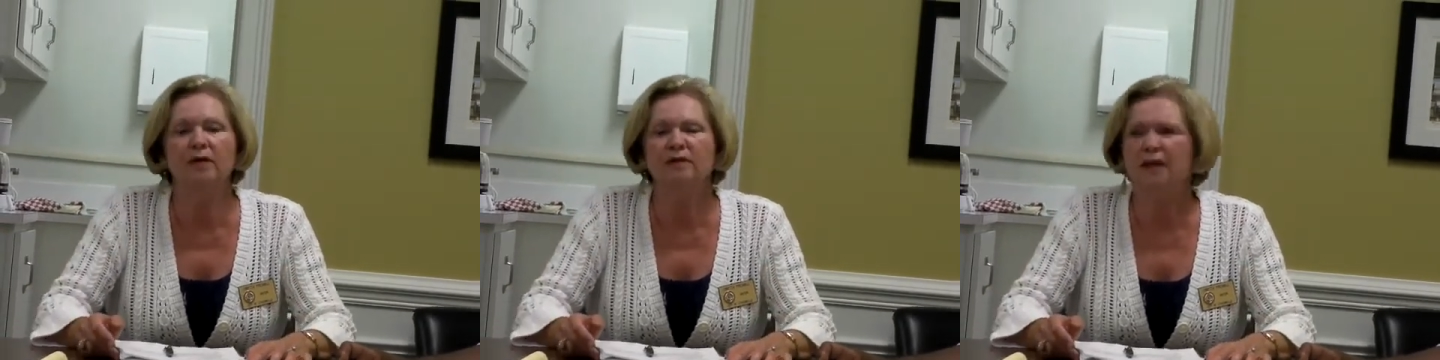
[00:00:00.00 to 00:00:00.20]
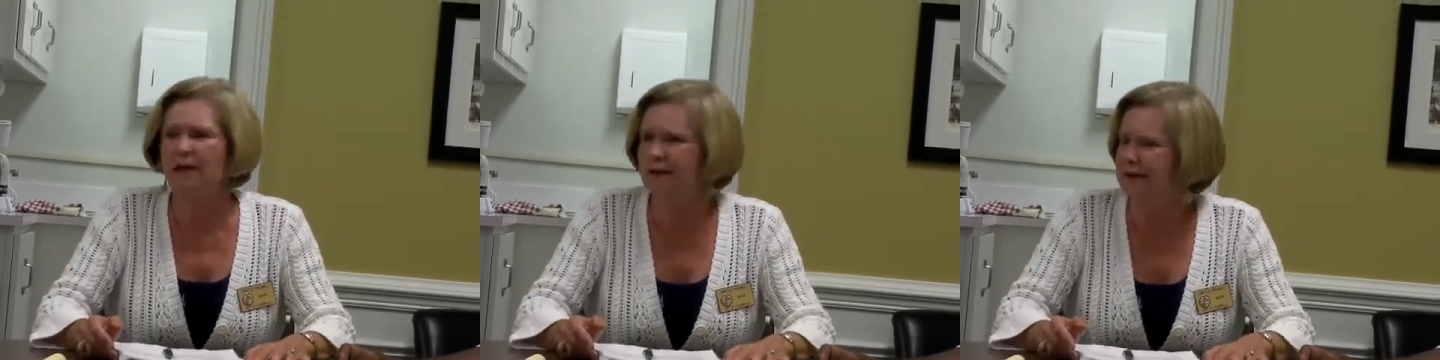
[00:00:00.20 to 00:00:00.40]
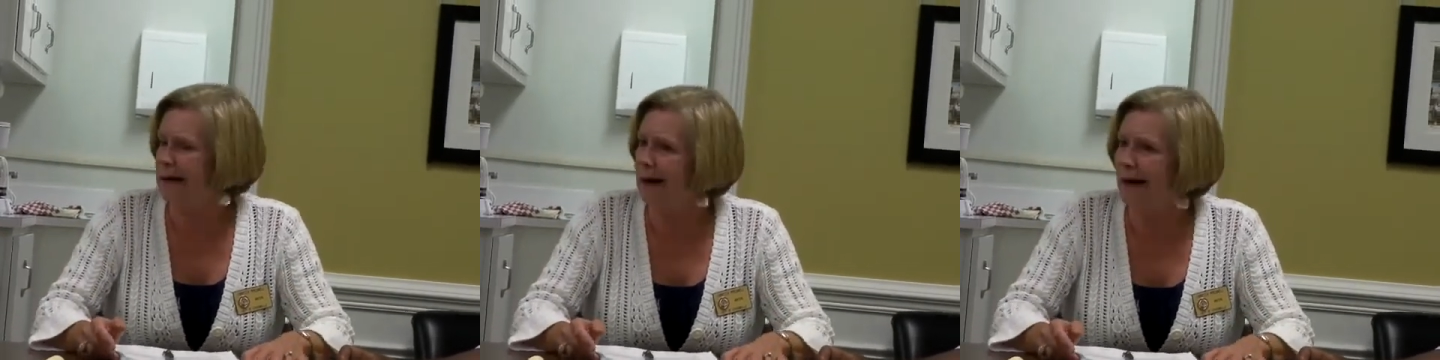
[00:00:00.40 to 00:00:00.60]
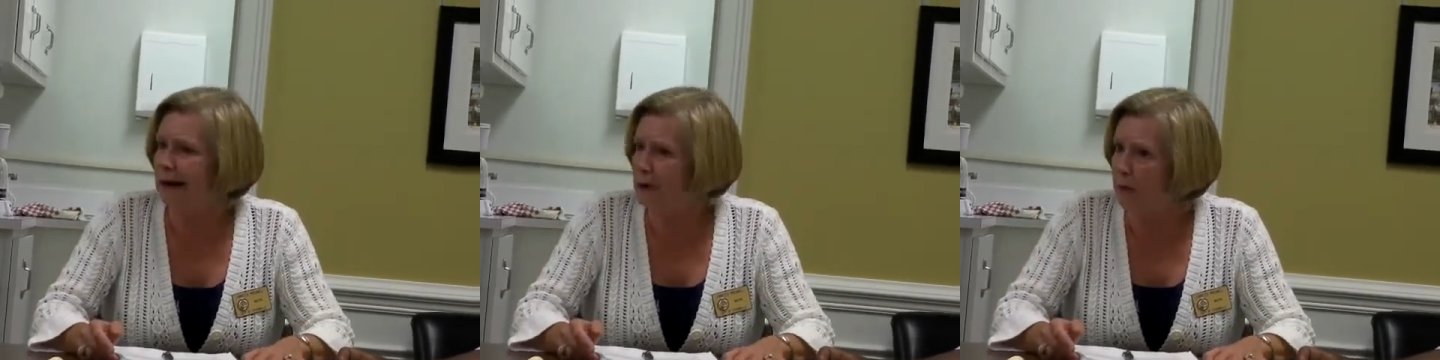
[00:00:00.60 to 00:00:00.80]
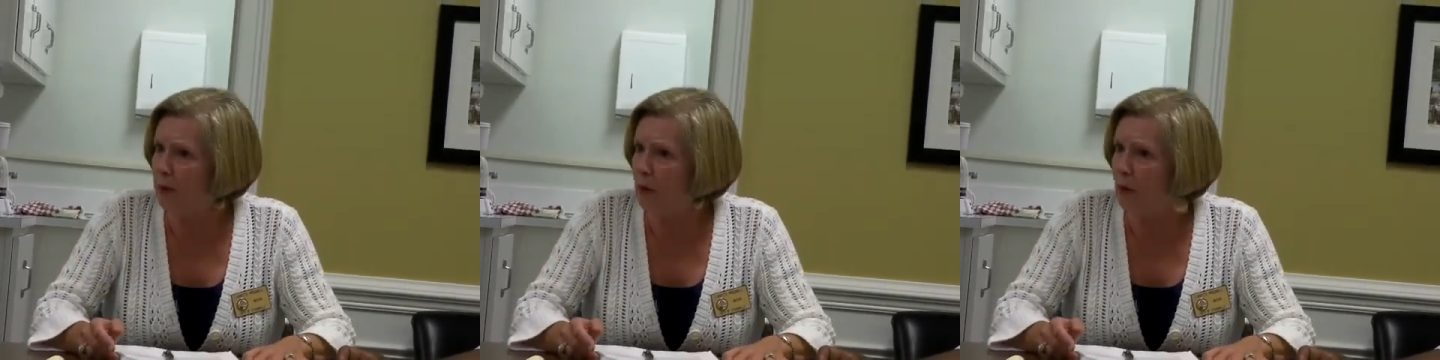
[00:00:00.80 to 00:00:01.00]
Is that
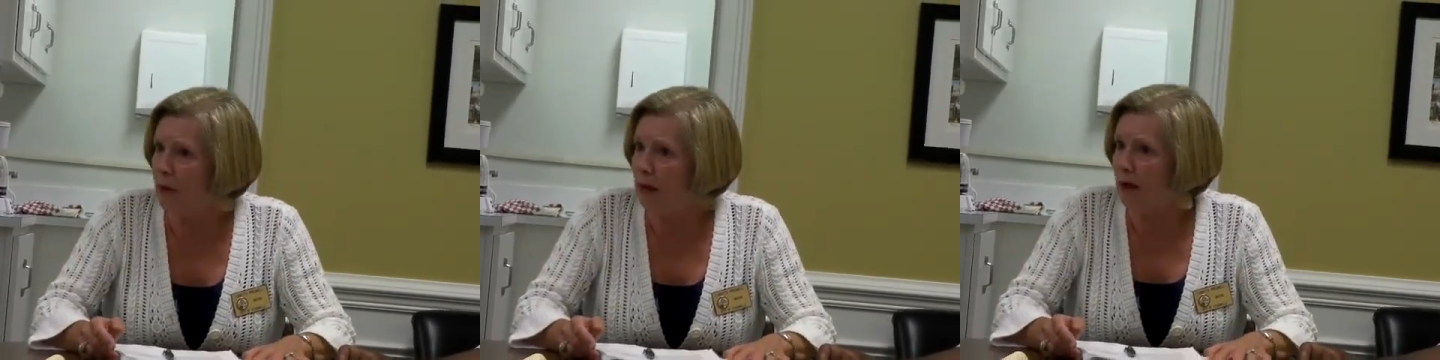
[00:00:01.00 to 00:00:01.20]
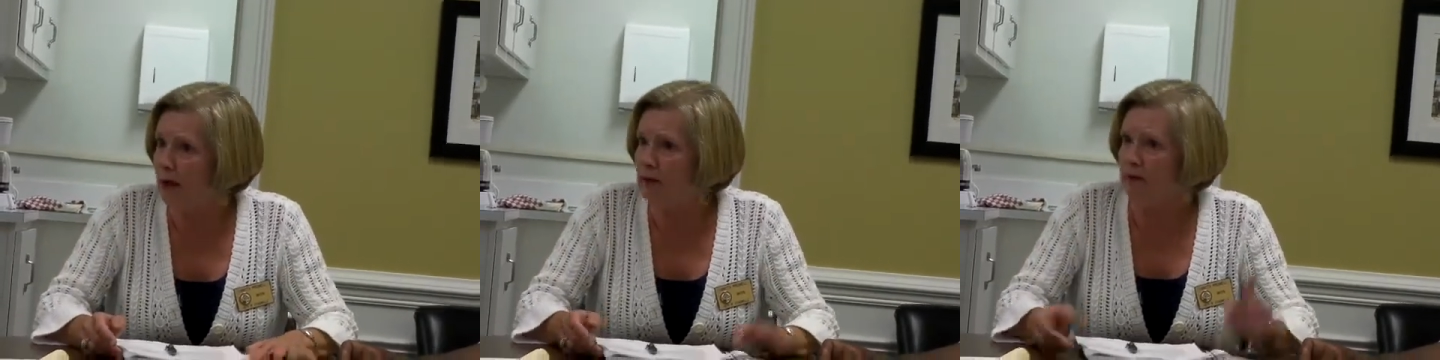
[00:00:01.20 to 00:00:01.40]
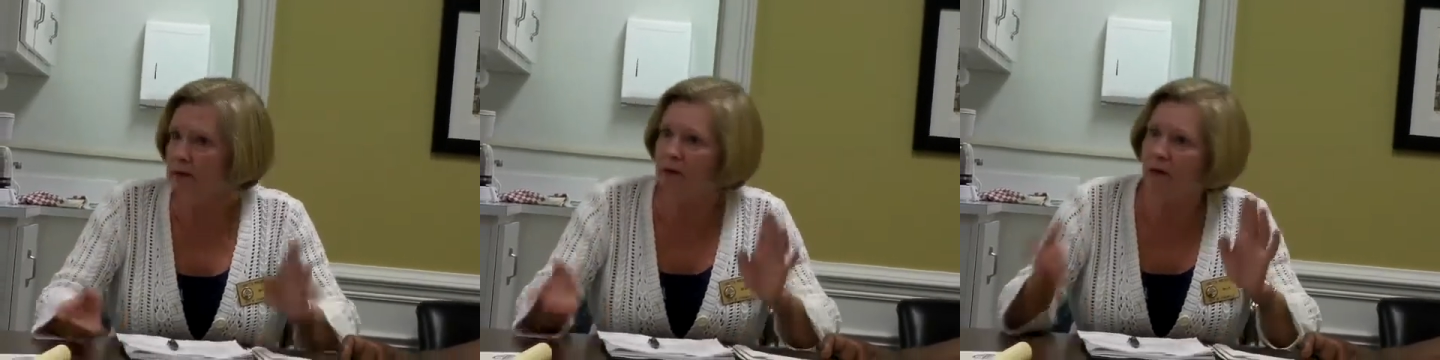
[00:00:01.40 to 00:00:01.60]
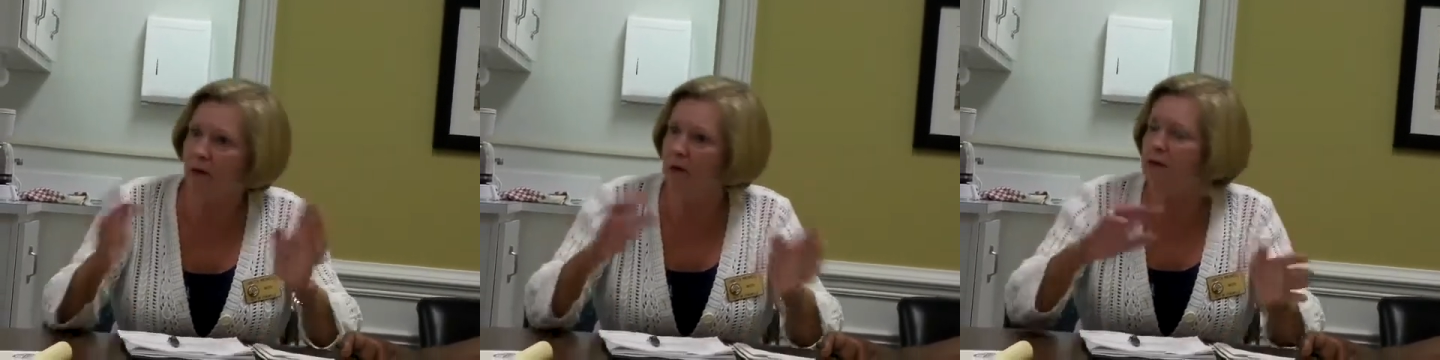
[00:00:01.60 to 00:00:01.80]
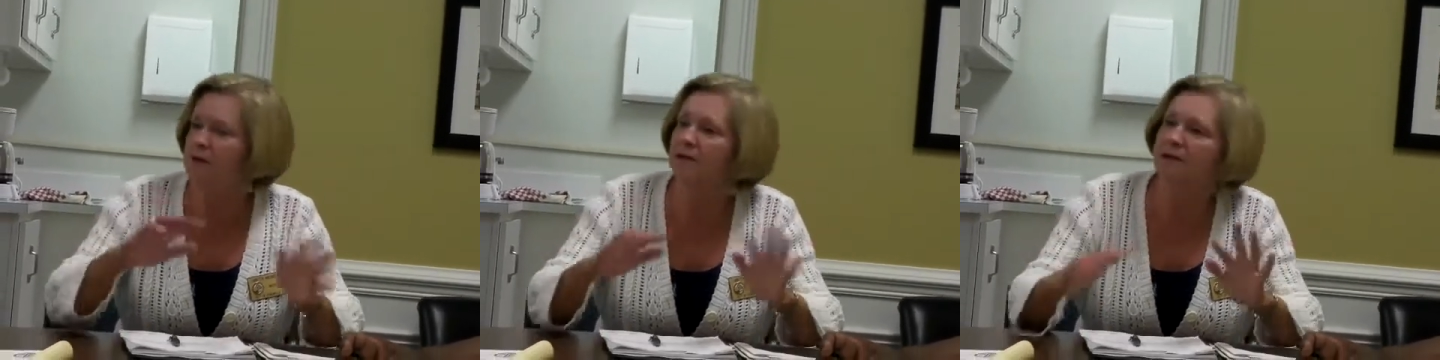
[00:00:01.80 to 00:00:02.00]
Clayton Park? I,
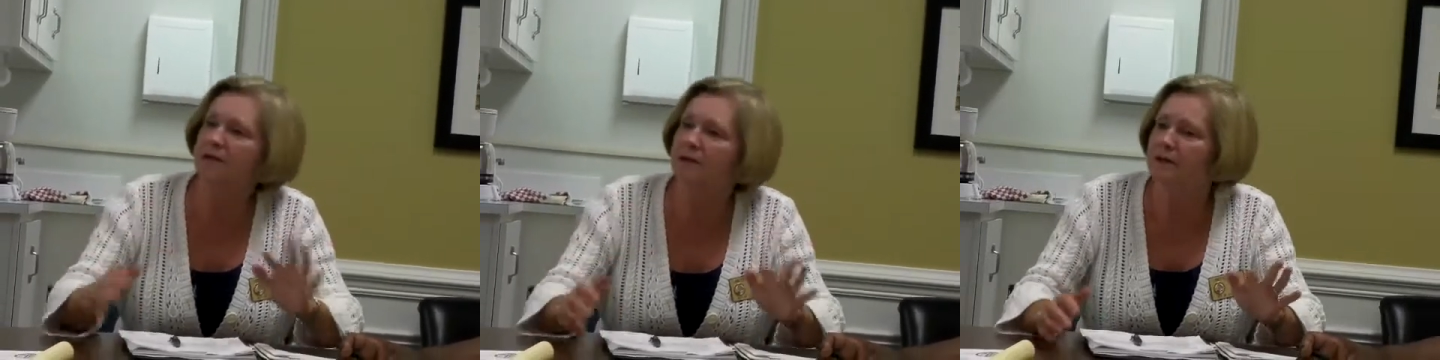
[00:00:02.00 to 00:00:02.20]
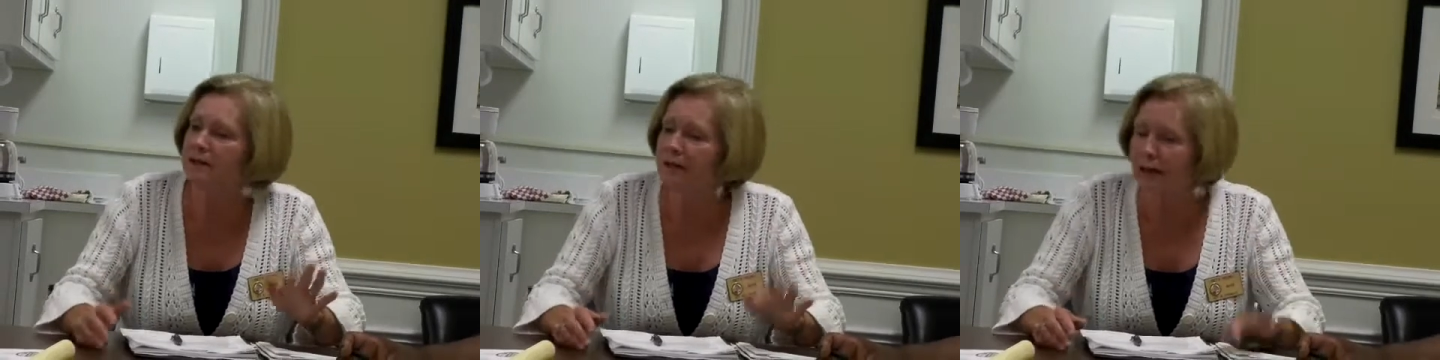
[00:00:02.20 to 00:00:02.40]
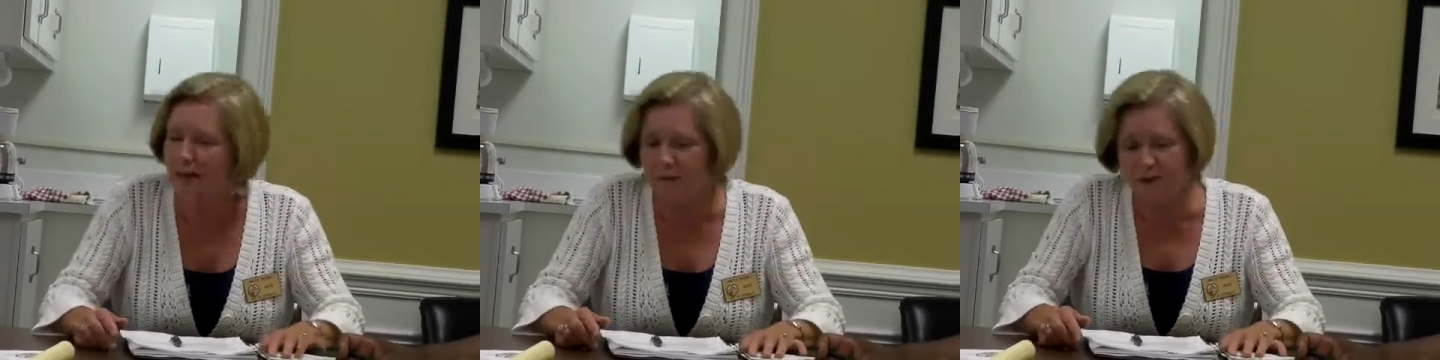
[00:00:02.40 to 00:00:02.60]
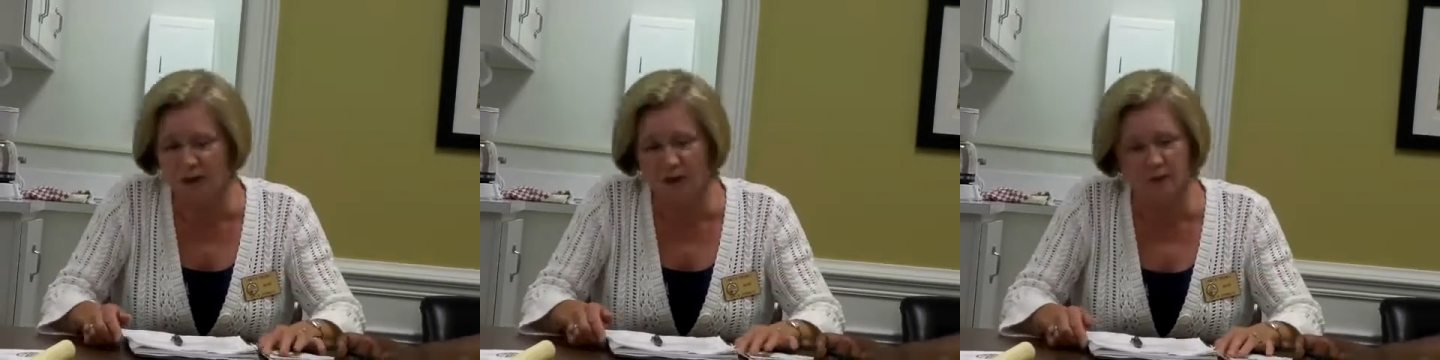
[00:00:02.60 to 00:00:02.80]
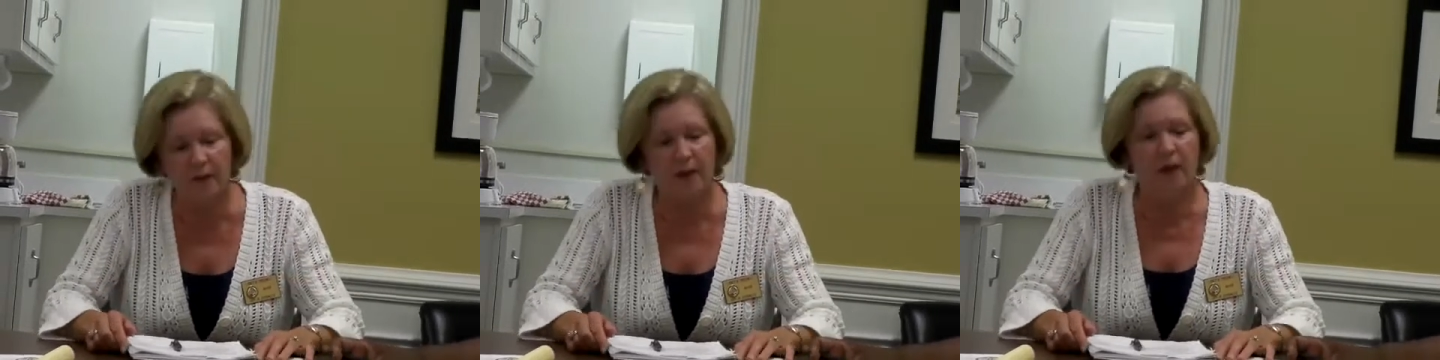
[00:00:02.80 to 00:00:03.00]
always get the names
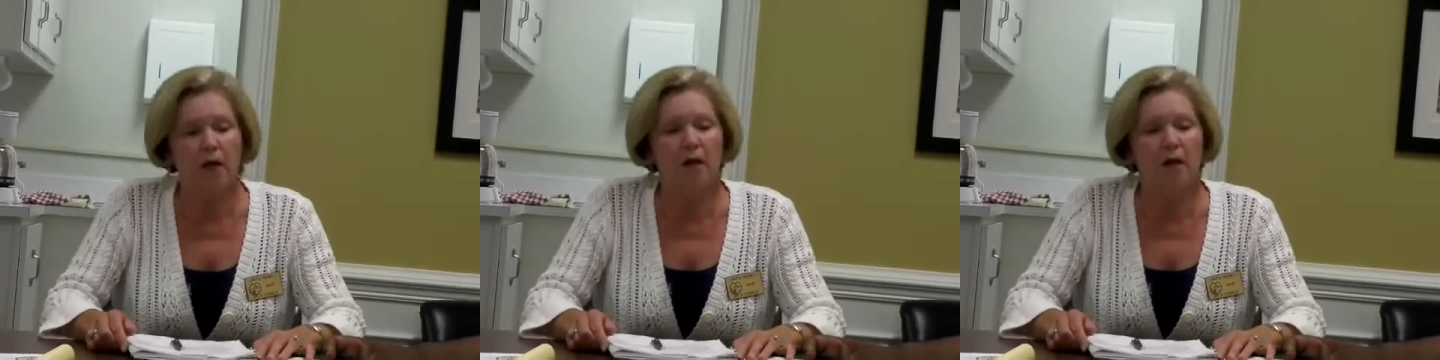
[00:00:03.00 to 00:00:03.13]
on.